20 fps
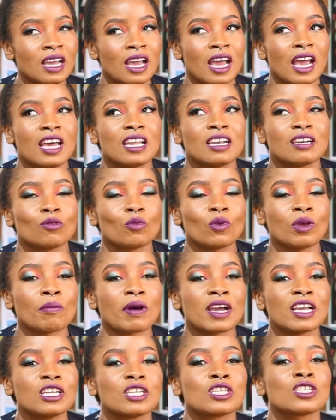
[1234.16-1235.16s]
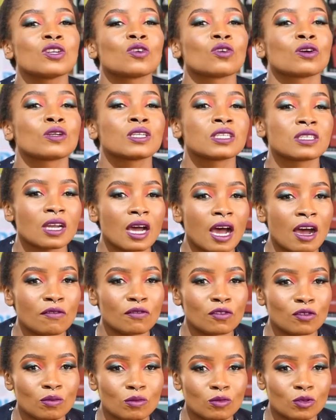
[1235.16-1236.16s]
And we might not have
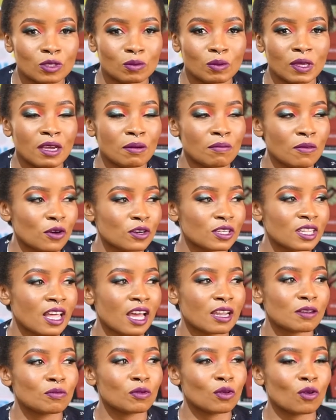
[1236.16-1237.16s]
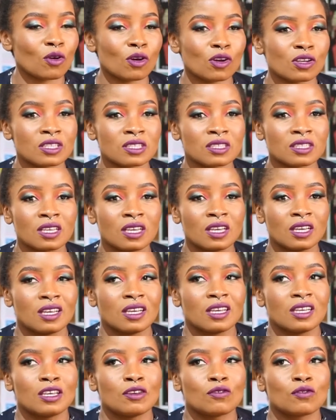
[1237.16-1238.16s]
room to speak about that, because
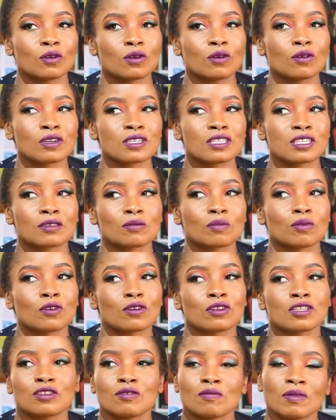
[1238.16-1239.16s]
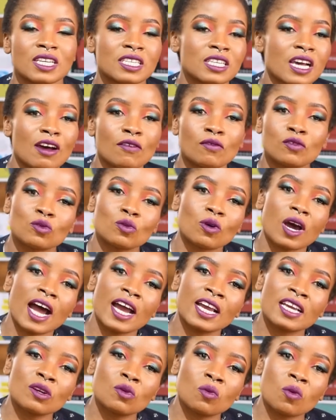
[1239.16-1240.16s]
if you go and report, you might have to
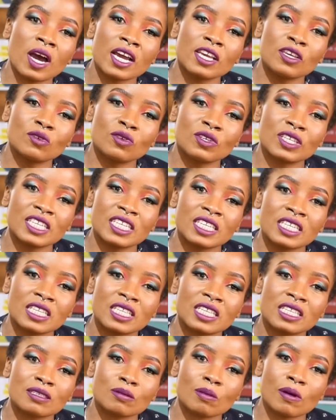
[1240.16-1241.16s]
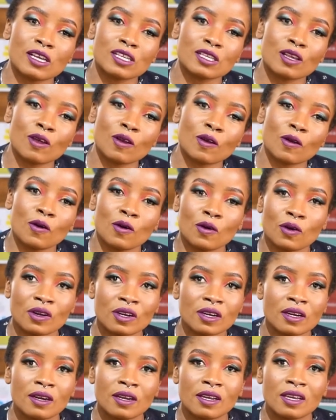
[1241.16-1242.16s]
hide why you killed this person, or
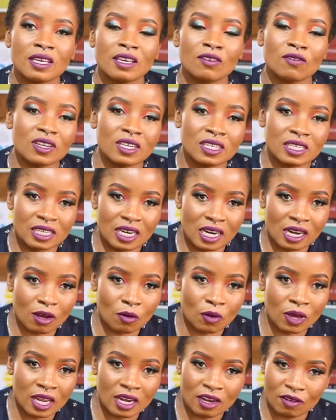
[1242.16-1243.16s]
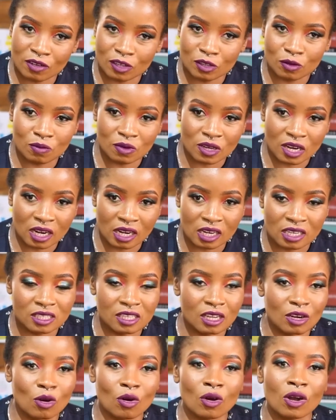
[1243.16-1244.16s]
even run away and never to be
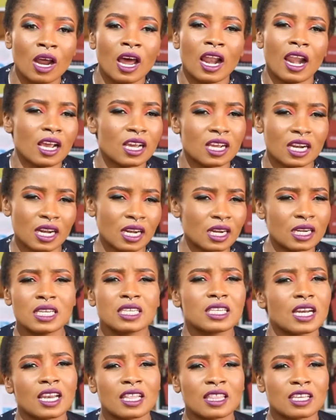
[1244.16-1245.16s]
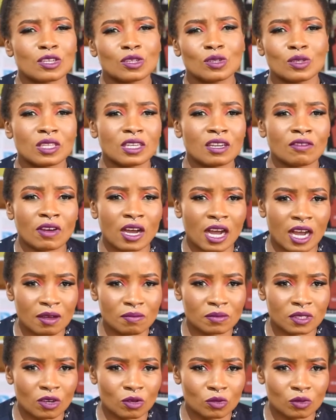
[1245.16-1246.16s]
arrested, or like literally the truth never
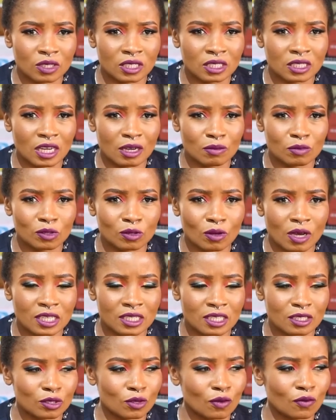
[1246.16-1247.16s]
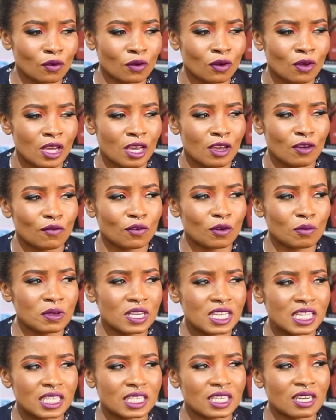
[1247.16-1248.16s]
comes out when it comes to us. And so for me,
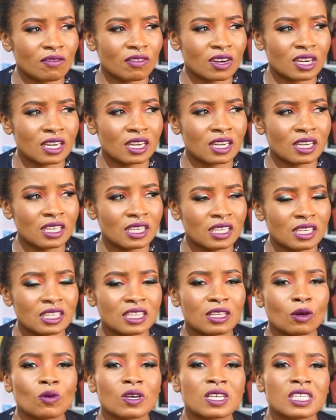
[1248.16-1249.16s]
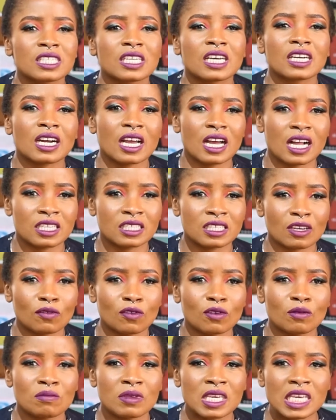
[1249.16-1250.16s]
it's never really the Western culture.
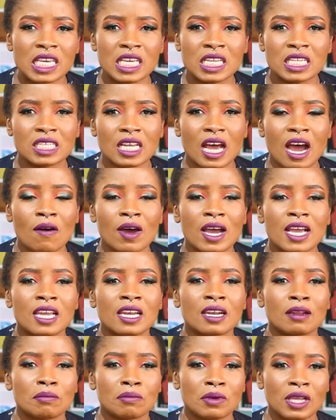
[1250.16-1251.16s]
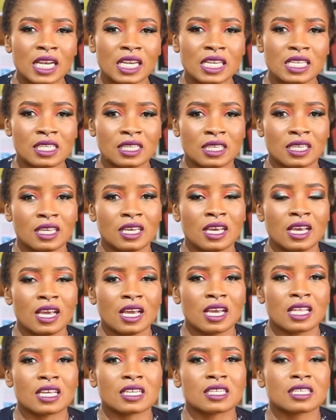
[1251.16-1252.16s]
For me, it's our inability
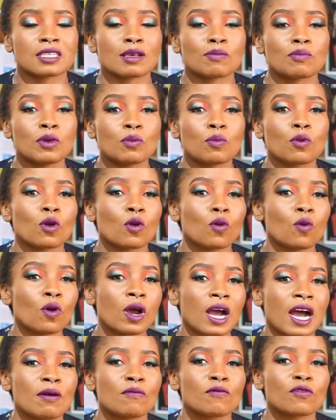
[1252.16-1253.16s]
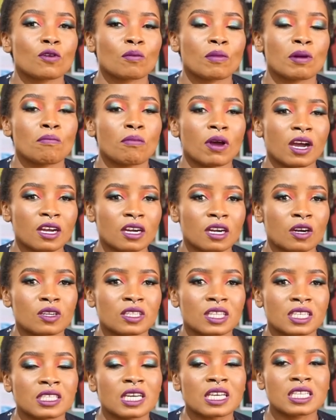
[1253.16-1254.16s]
that as a people who come from a background
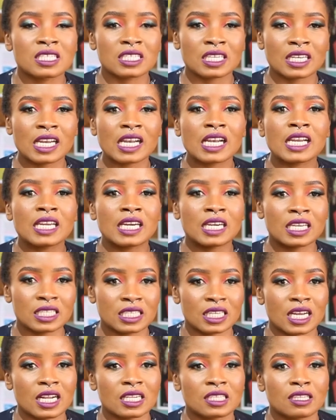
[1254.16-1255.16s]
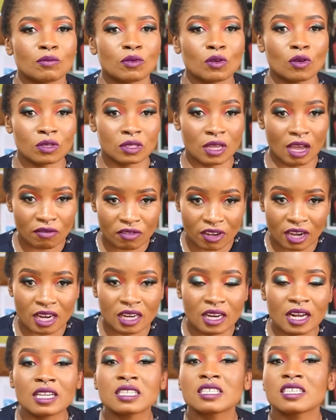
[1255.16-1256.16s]
that has really rich culture, because African
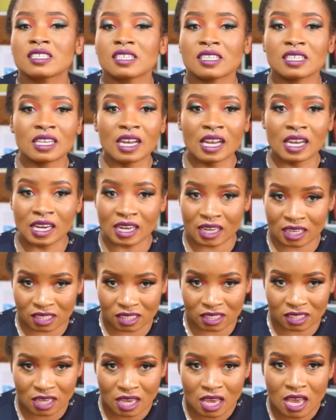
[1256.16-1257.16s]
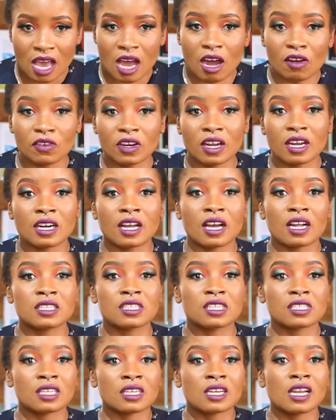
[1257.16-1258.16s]
cultures are really rich. African
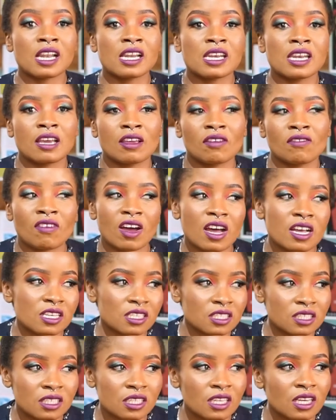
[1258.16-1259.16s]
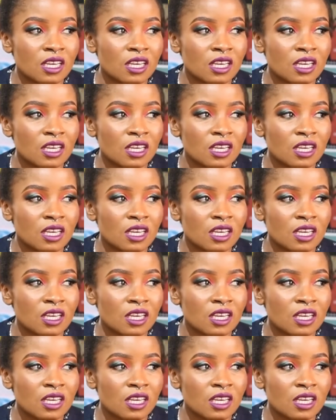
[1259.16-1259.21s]
cultures are really diverse.